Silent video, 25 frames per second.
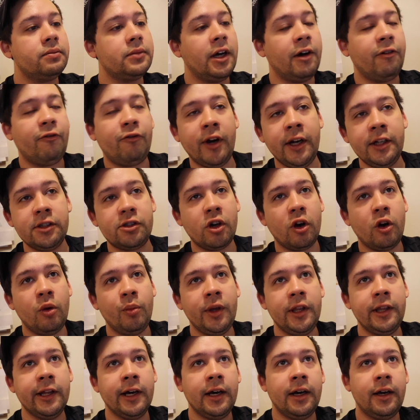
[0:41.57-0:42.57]
a friend told
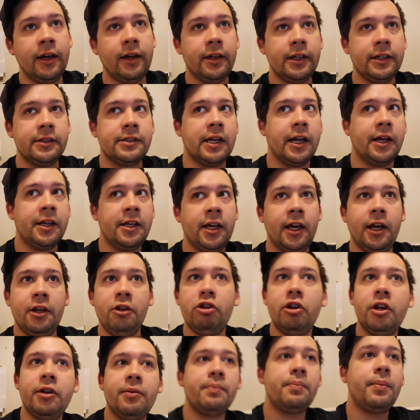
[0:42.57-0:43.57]
me that, he's like, yeah,
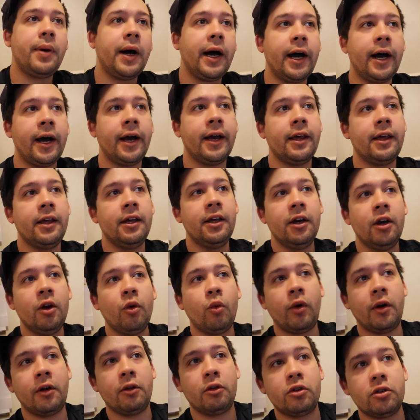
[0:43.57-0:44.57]
you can buy
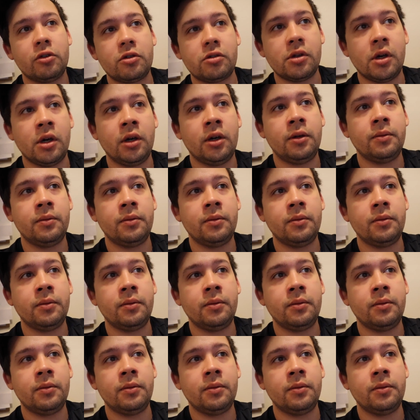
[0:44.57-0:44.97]
one of those